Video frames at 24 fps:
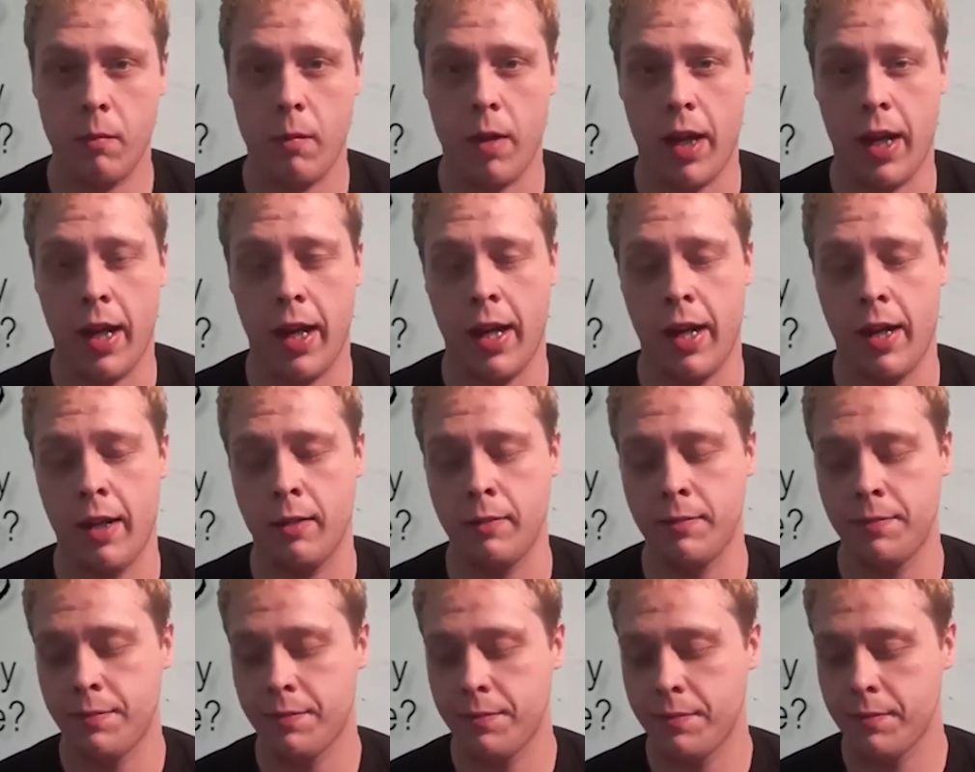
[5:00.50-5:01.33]

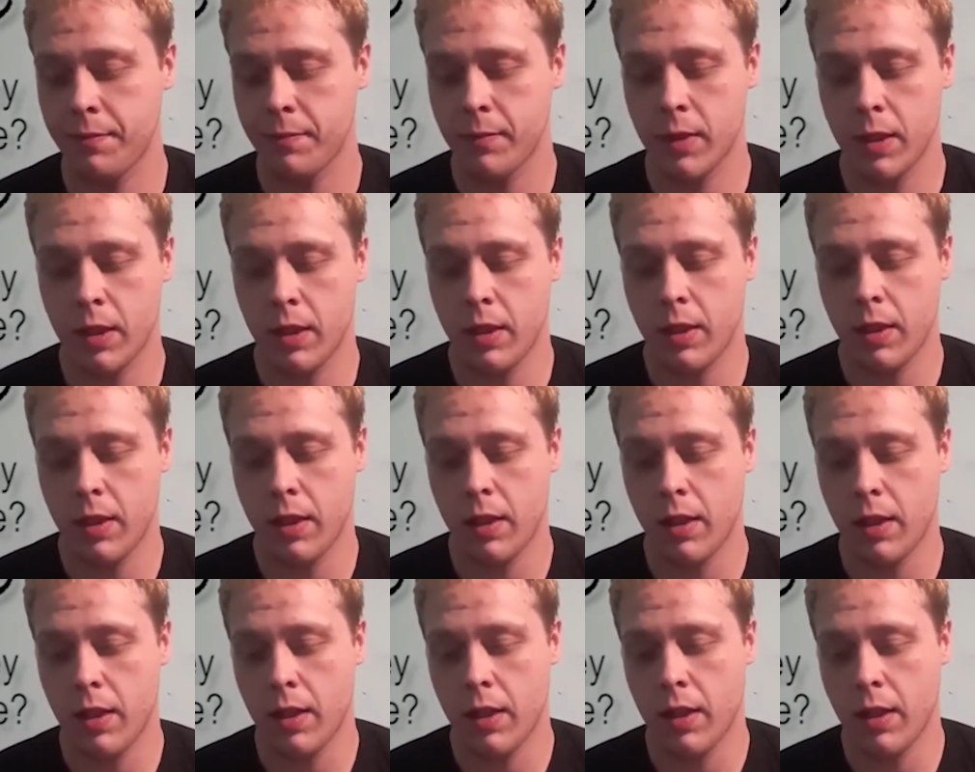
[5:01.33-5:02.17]
And
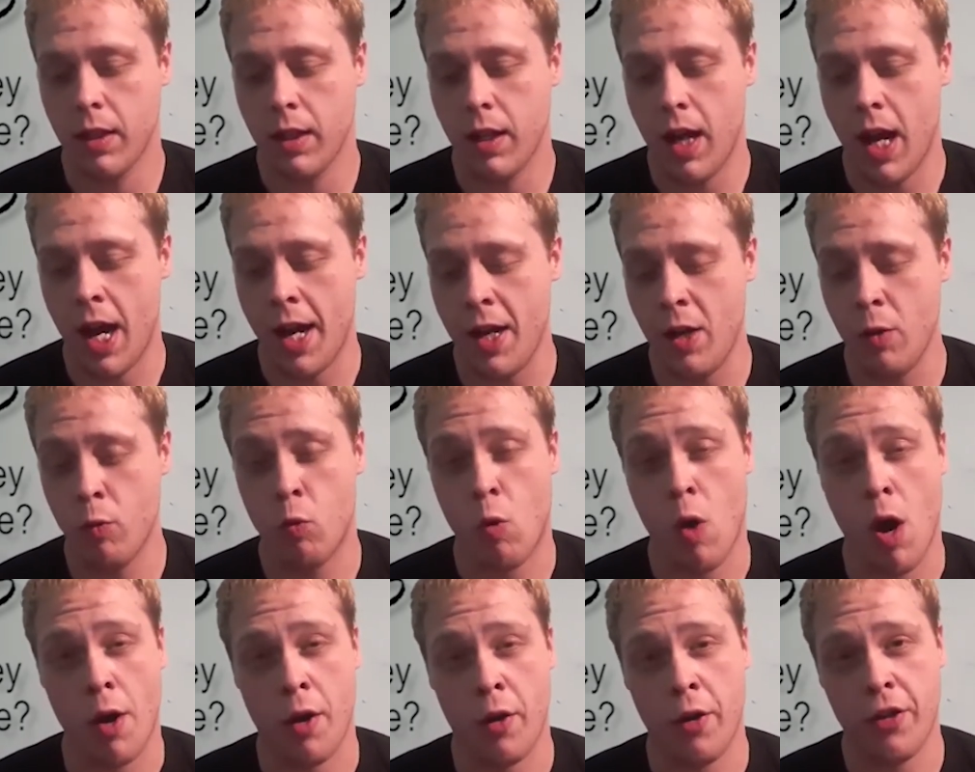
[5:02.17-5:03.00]
I didn't
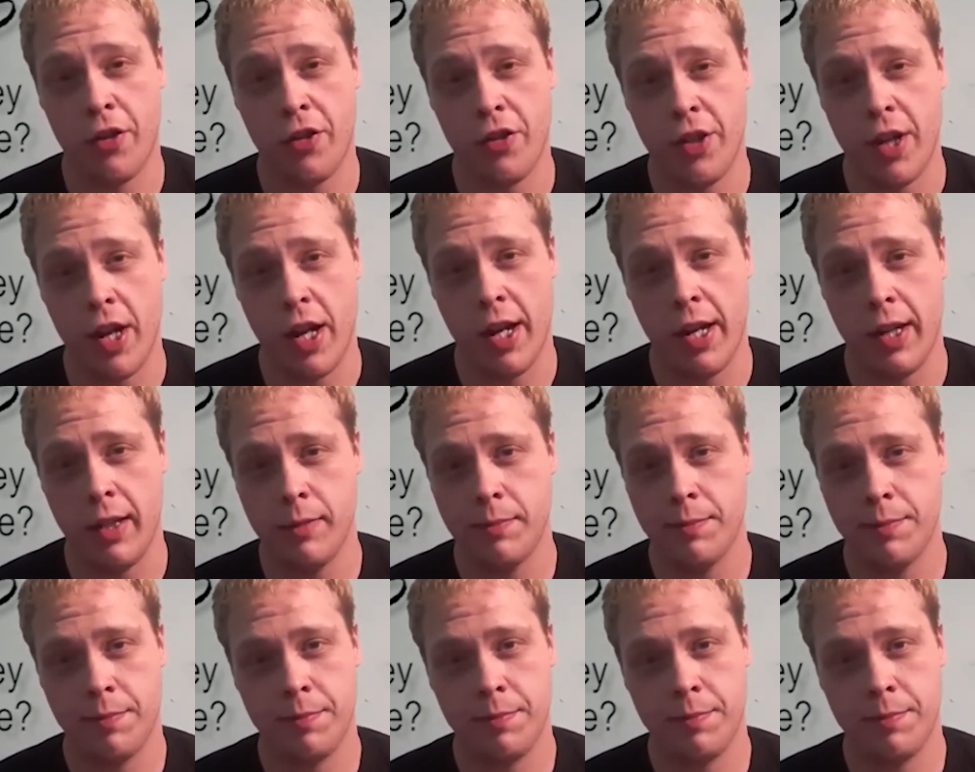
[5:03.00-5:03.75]
want her to stay.